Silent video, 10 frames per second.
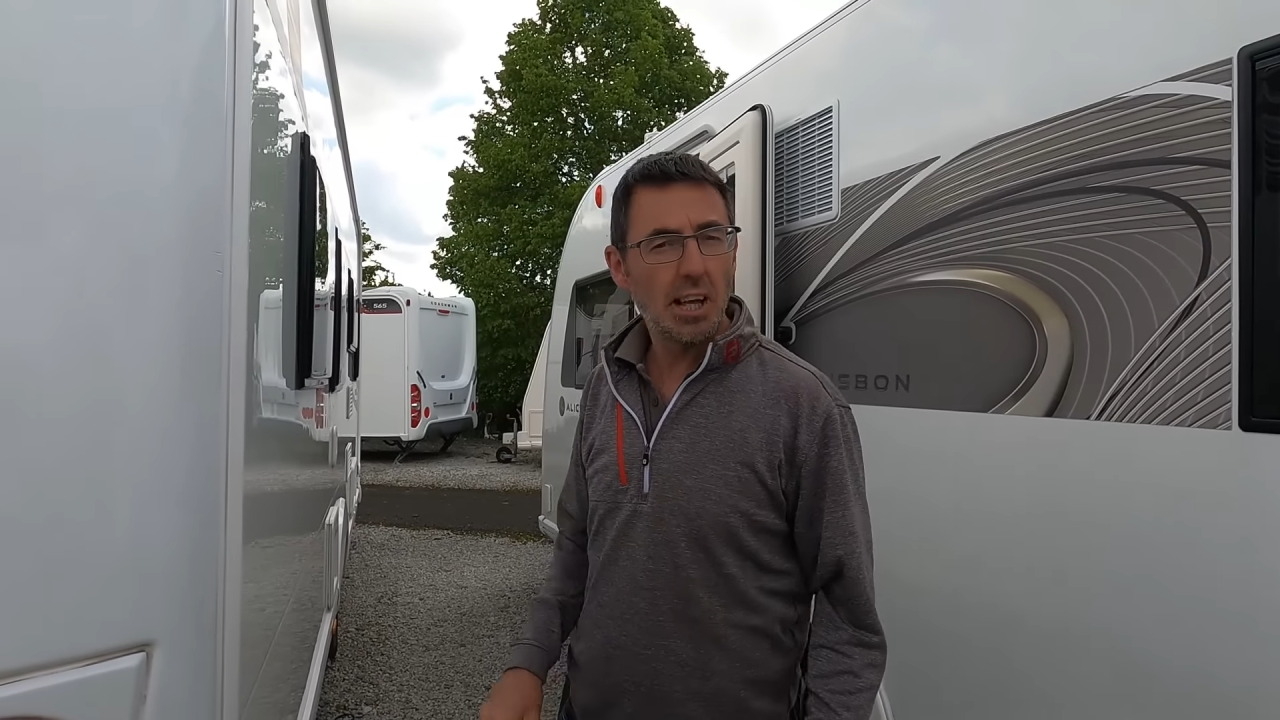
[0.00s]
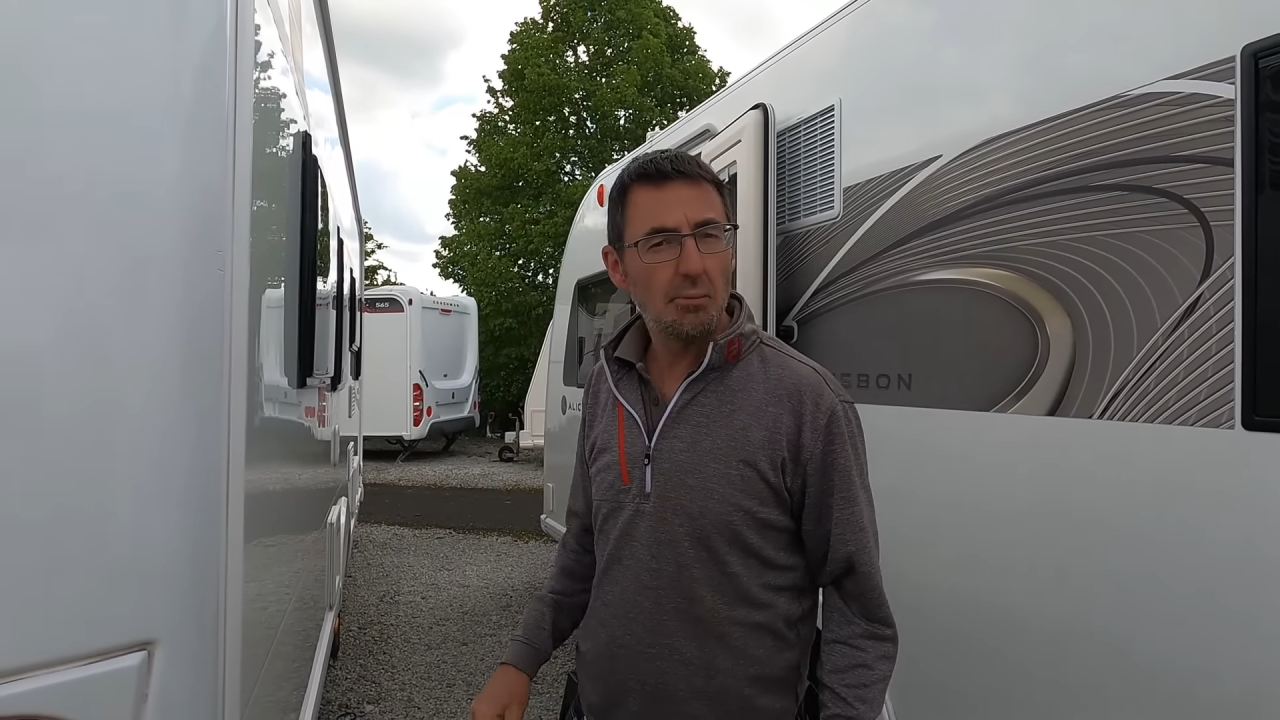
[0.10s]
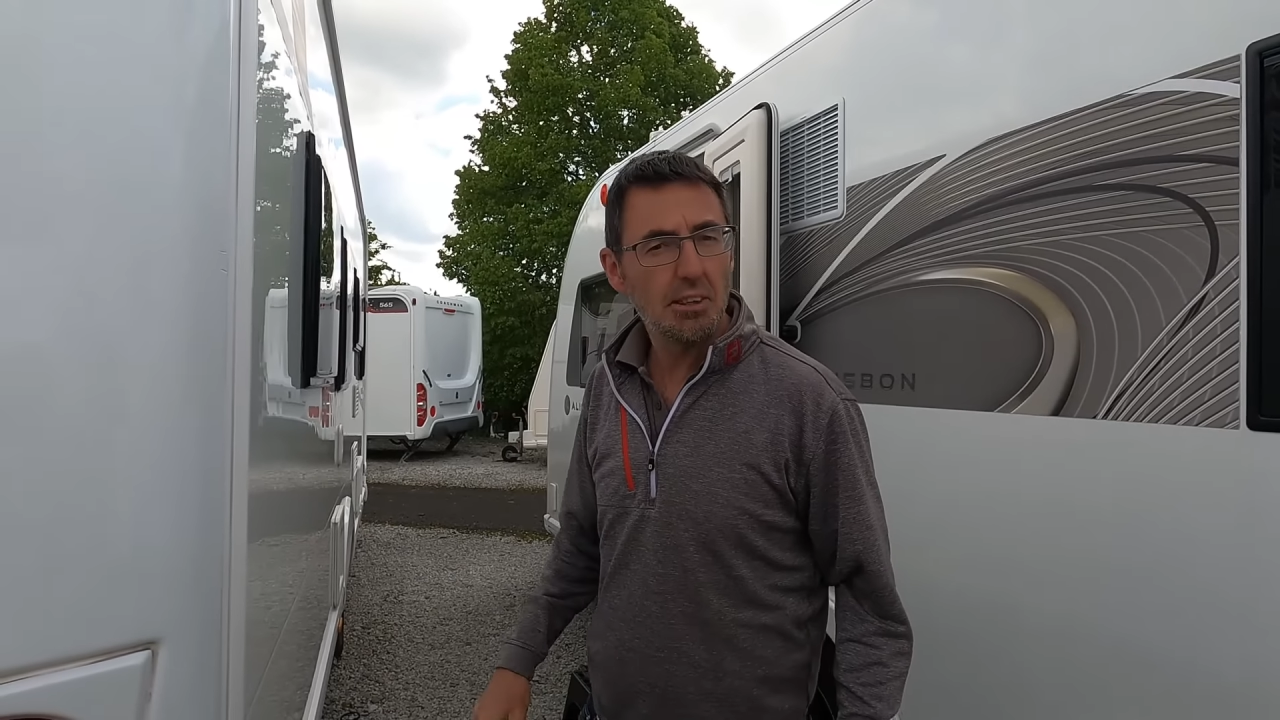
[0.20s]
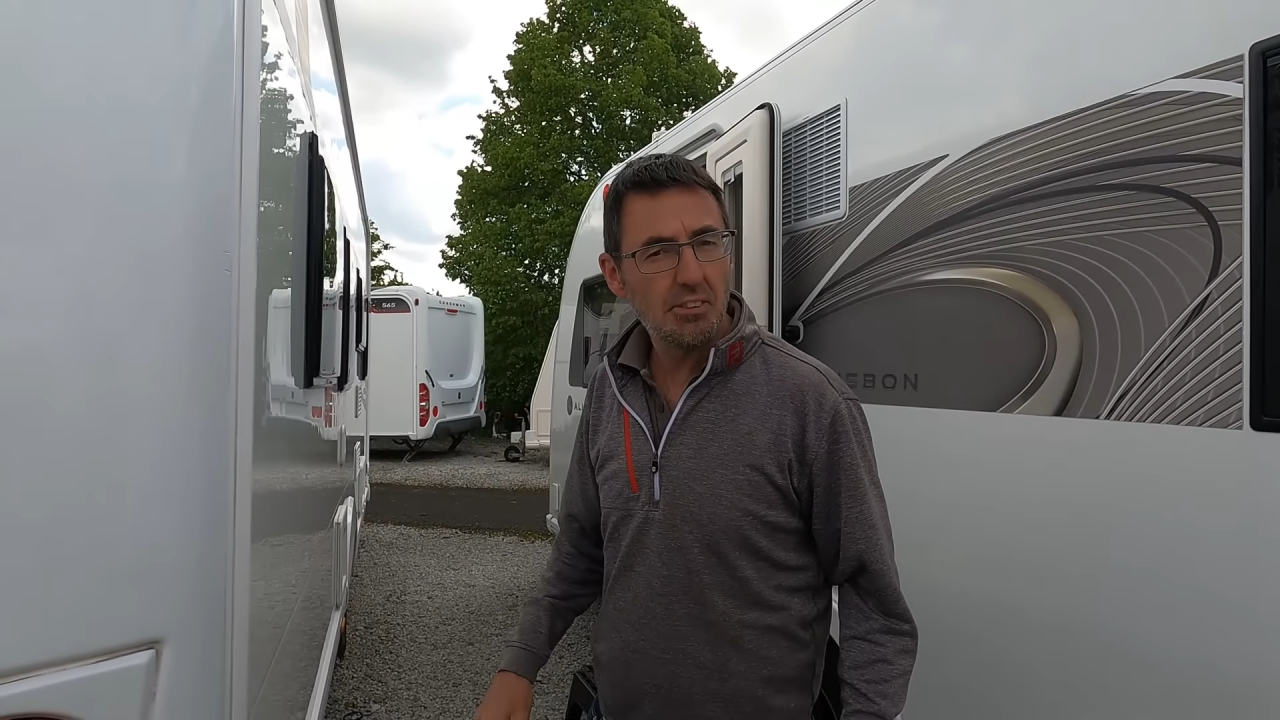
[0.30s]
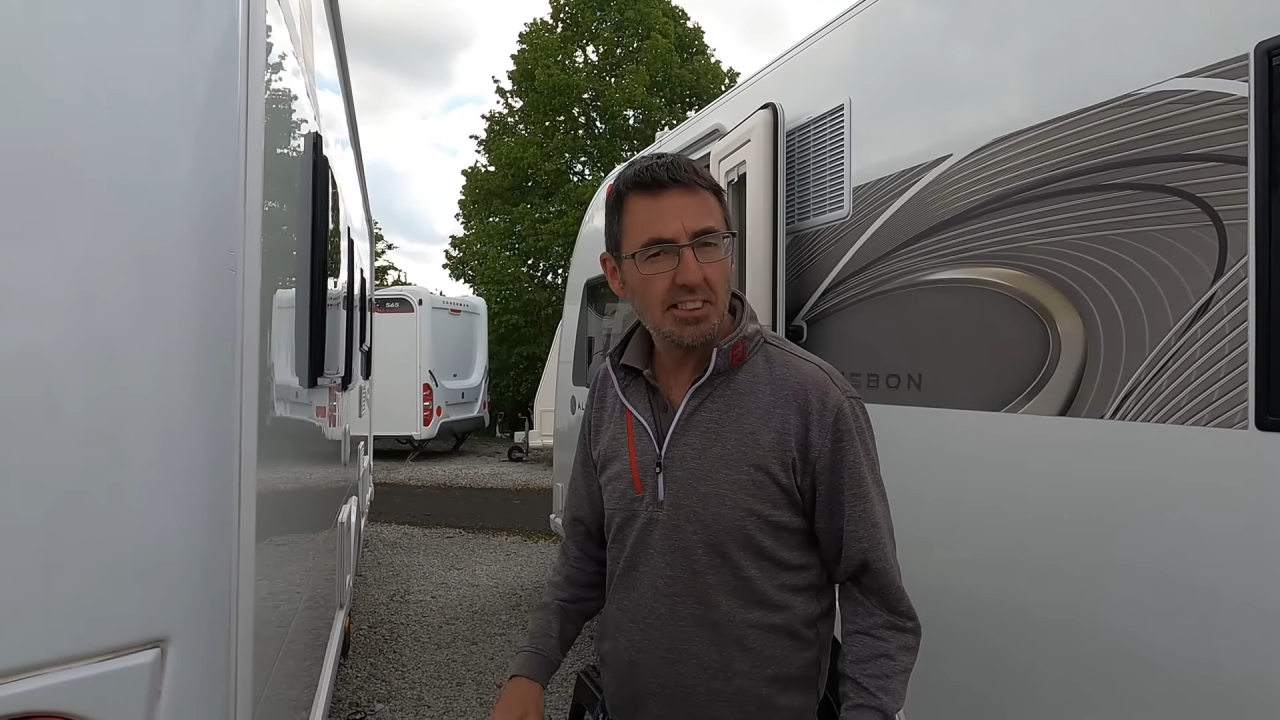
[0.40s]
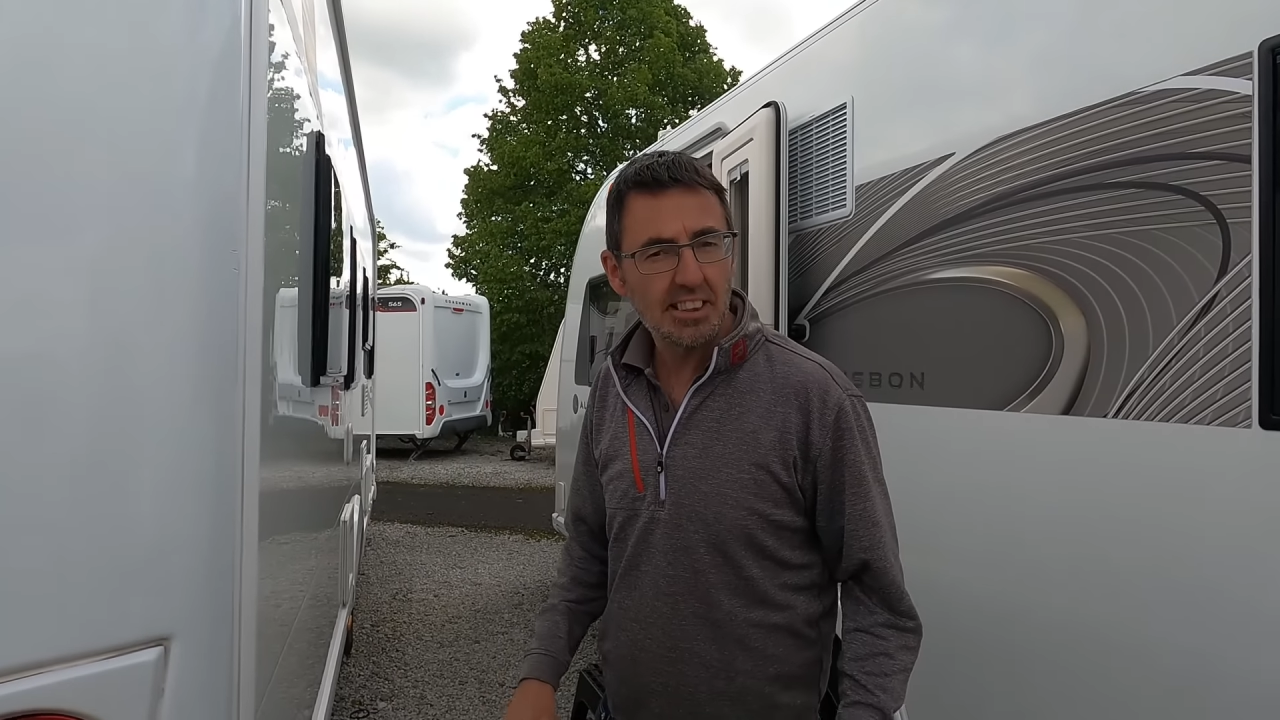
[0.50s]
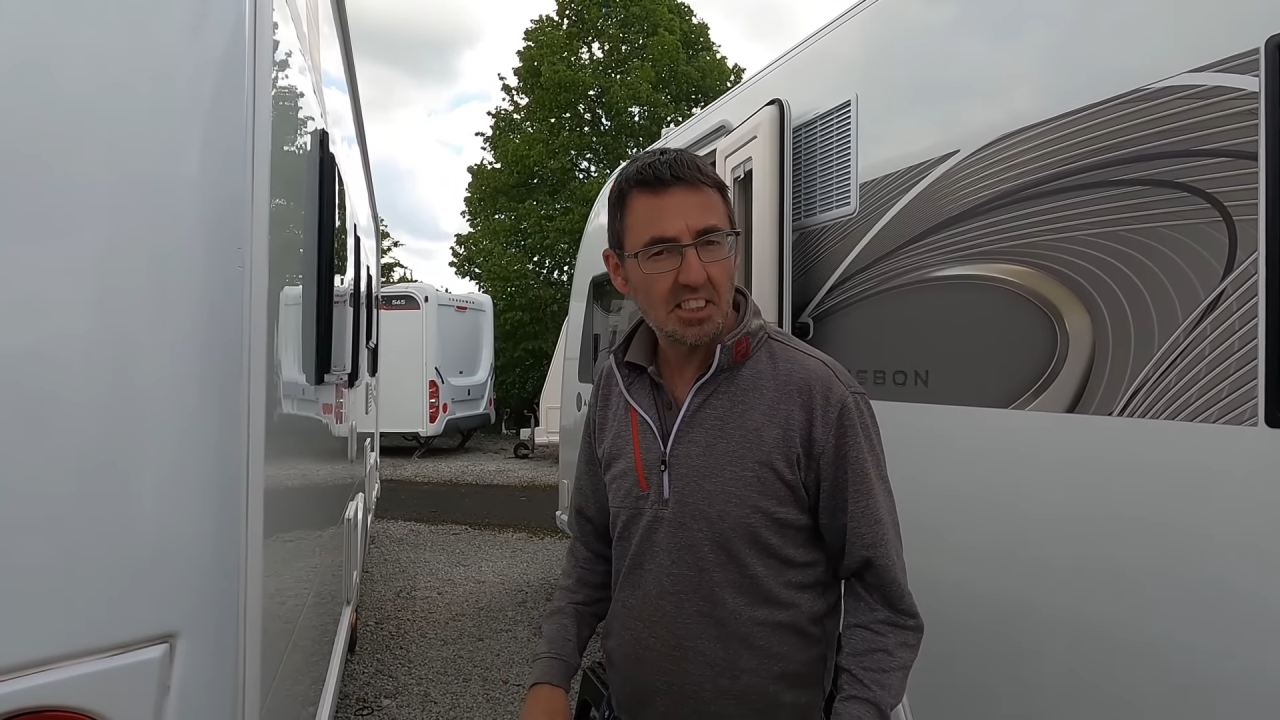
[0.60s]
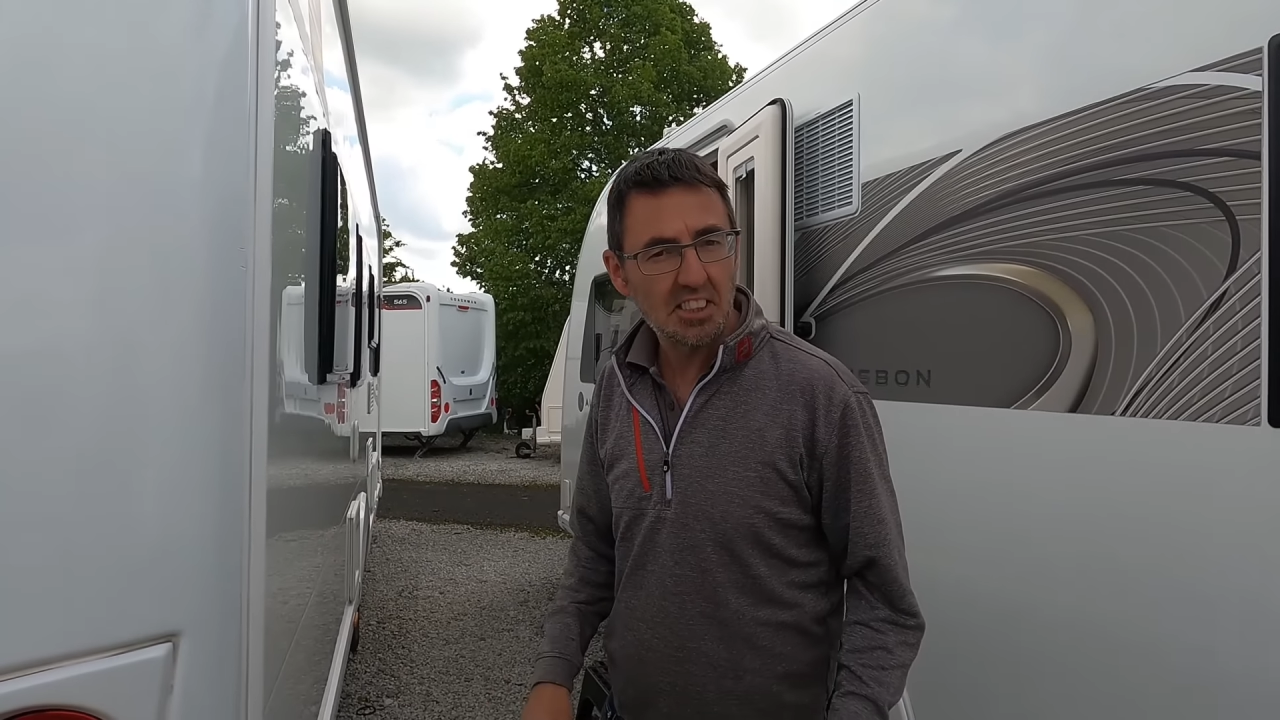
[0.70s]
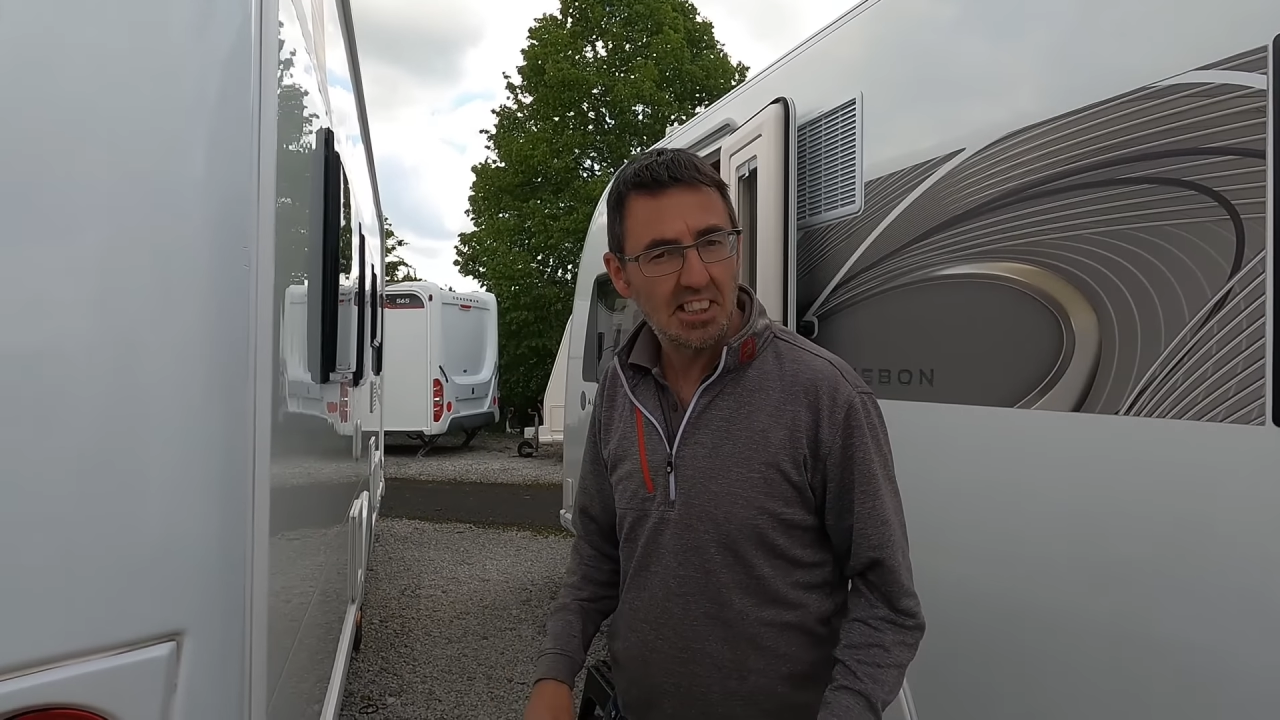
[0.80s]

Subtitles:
that many vans actually,